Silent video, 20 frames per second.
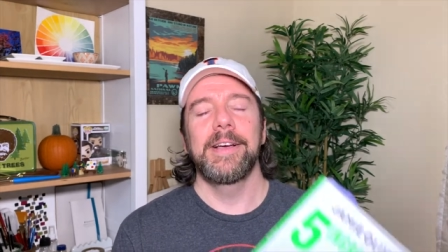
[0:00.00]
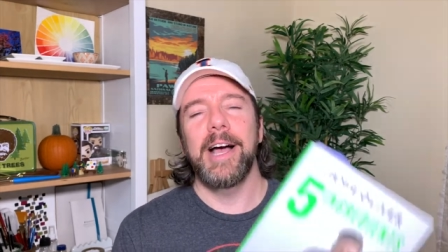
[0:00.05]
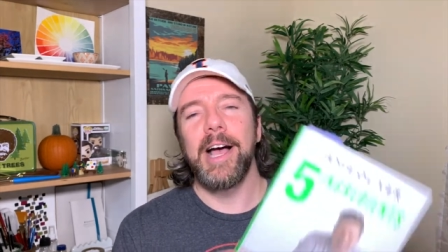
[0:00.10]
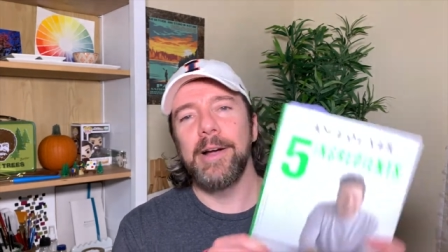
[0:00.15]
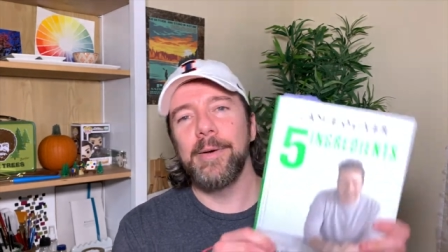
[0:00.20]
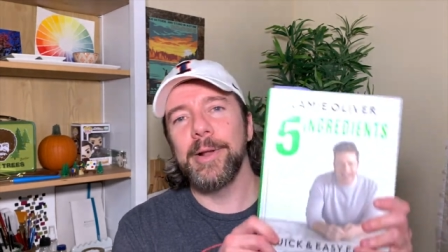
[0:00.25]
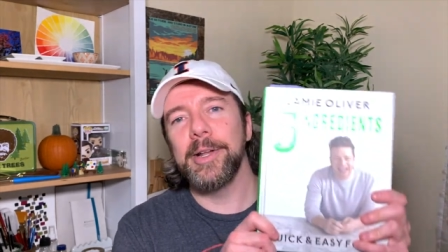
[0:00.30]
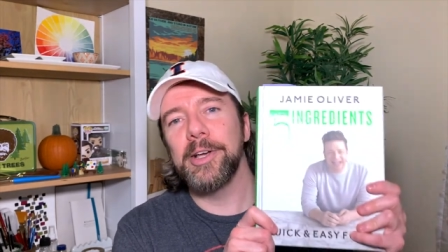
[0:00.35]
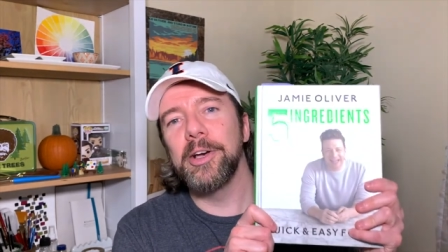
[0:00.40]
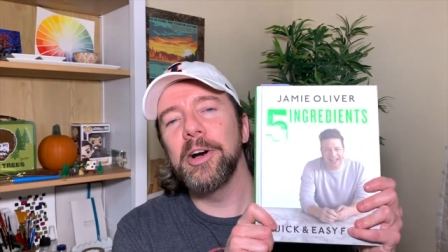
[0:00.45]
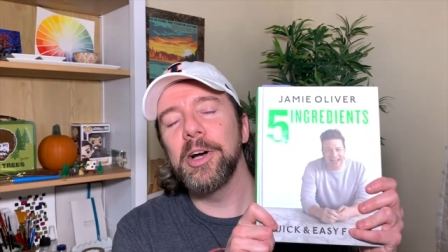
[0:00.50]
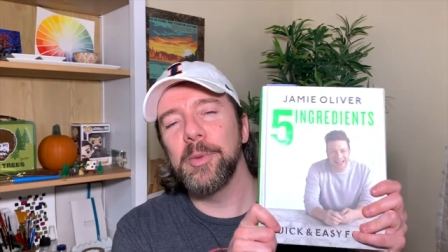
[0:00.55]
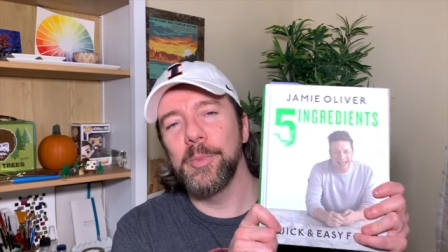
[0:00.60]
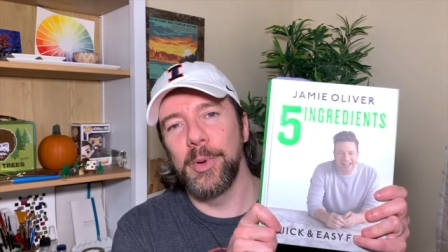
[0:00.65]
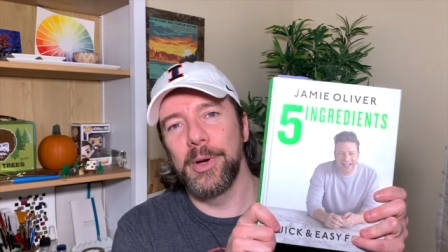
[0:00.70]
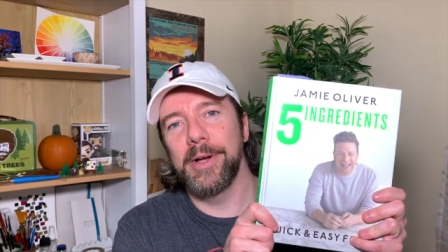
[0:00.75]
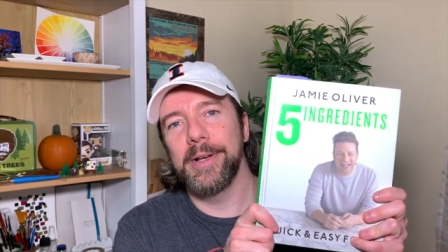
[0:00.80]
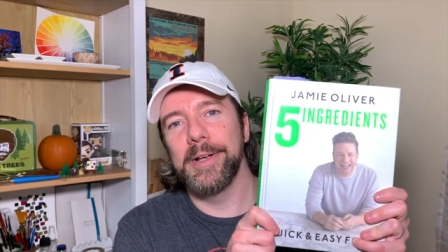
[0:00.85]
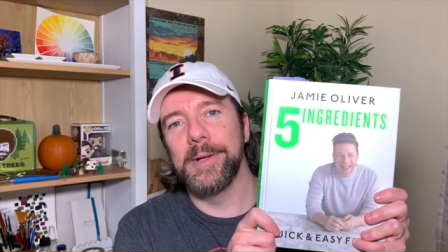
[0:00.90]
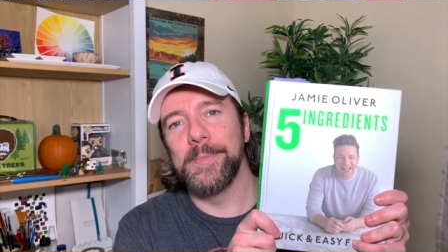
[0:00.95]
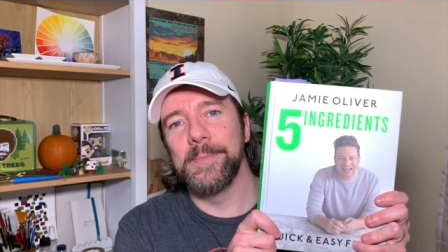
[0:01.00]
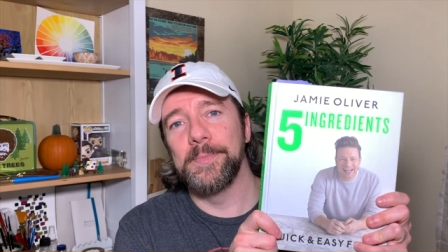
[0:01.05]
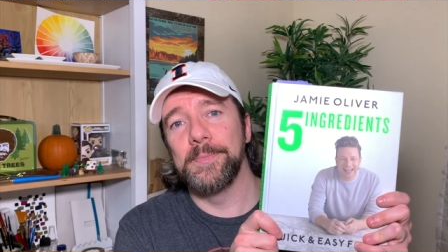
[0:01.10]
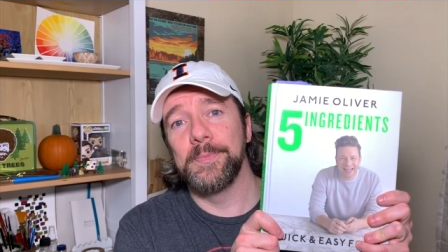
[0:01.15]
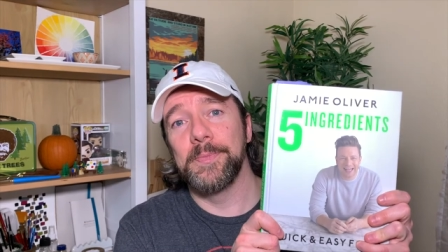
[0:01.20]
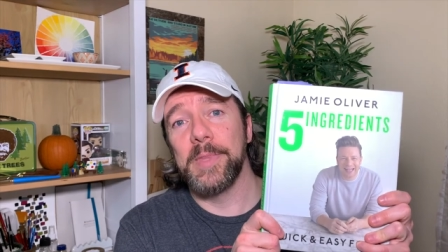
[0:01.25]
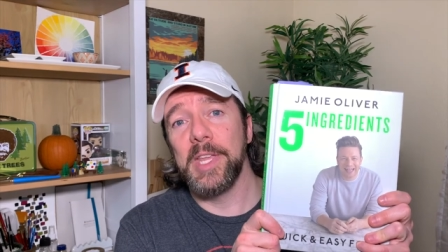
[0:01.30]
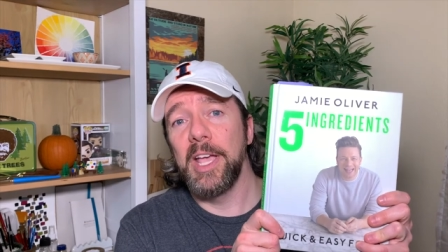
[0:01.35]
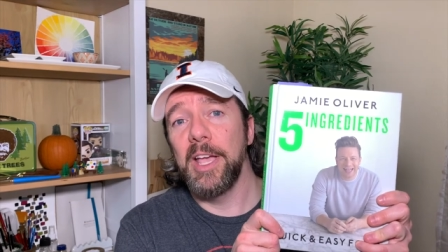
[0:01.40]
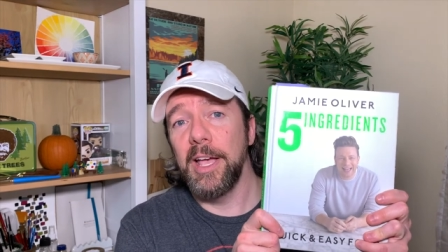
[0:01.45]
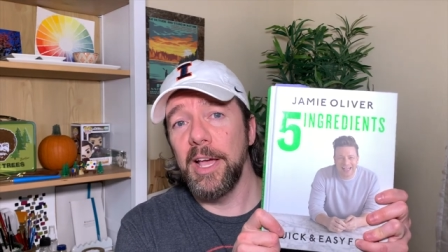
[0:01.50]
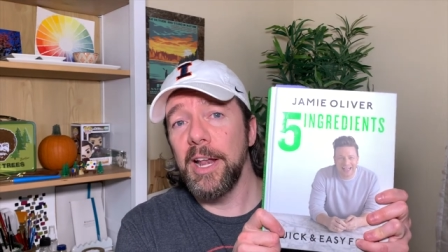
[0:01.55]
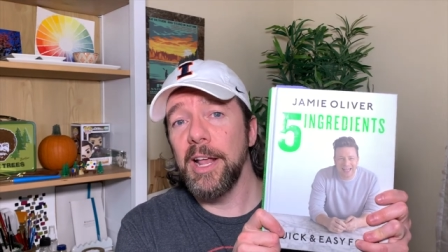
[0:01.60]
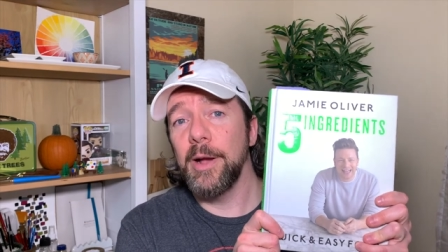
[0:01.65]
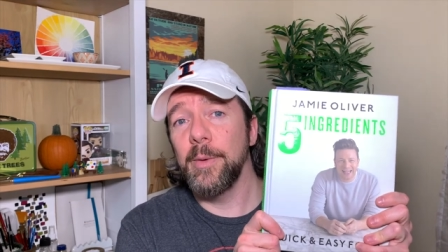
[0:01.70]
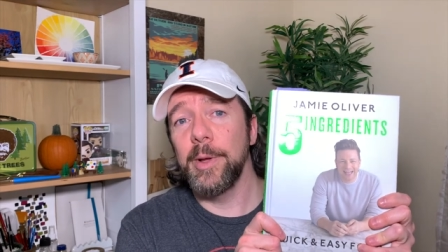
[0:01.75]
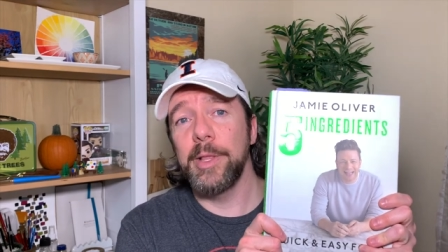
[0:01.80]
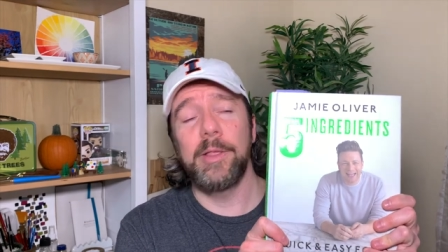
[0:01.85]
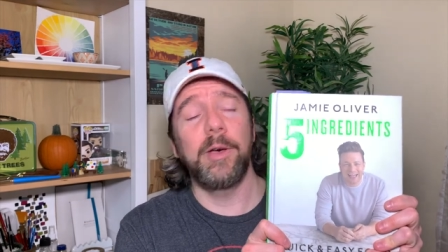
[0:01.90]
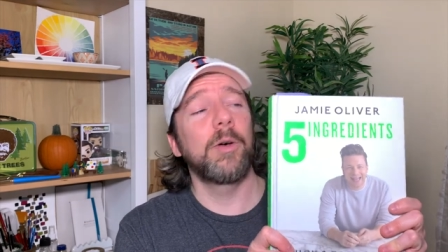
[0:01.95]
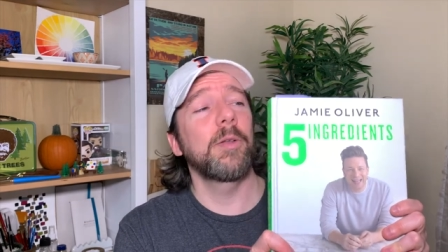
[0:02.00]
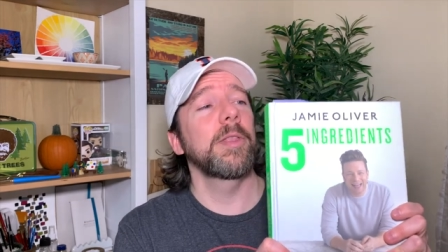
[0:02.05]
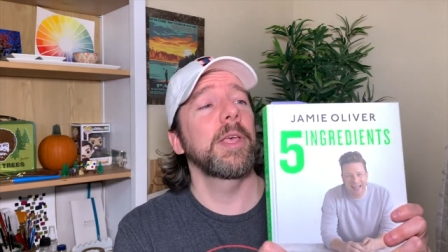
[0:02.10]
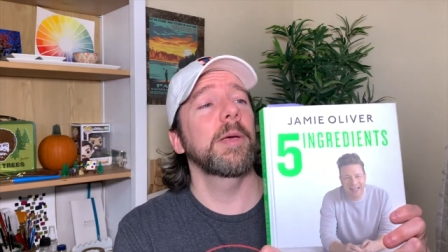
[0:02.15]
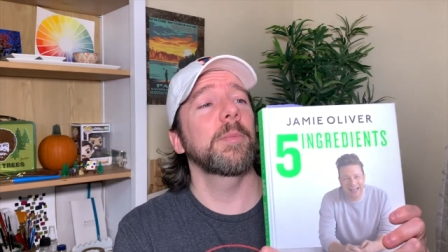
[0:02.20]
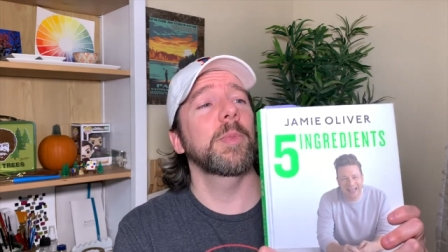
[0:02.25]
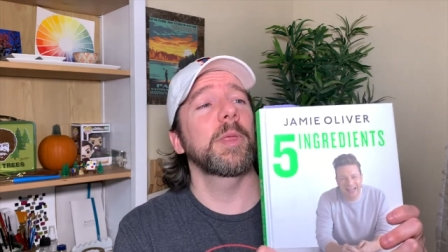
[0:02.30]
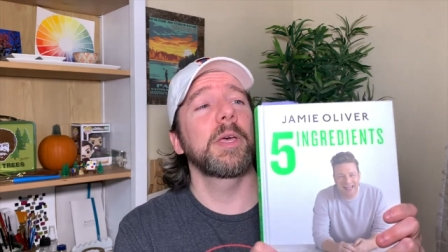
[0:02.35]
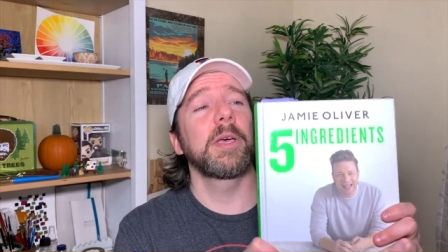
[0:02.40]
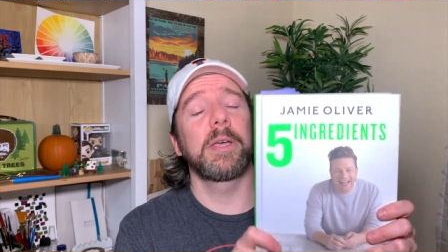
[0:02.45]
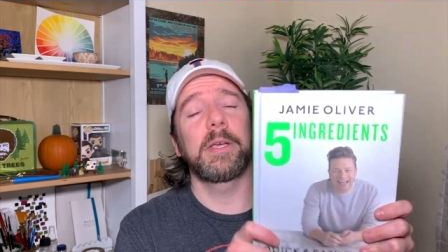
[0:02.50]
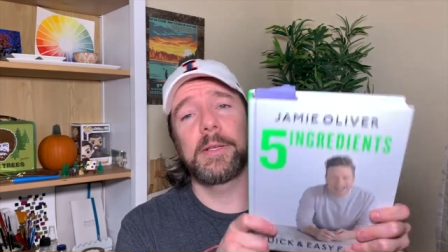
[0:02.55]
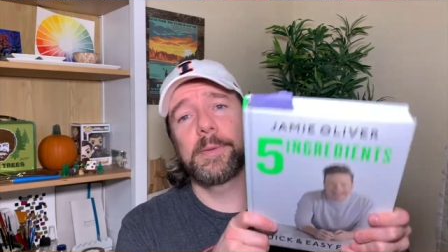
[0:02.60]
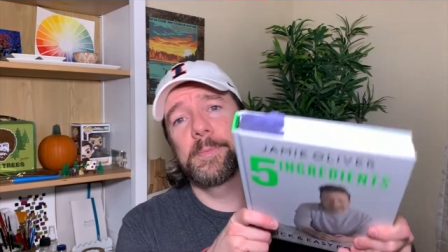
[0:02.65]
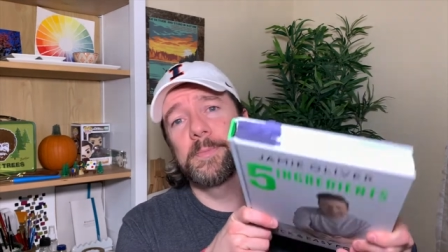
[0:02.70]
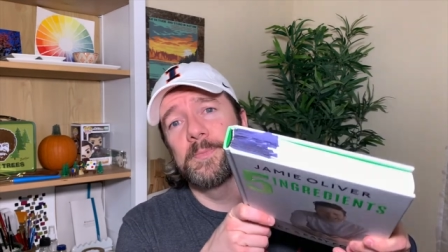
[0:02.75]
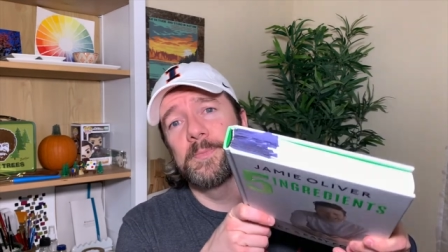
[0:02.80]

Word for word: I read a cookbook and I read the whole damn thing,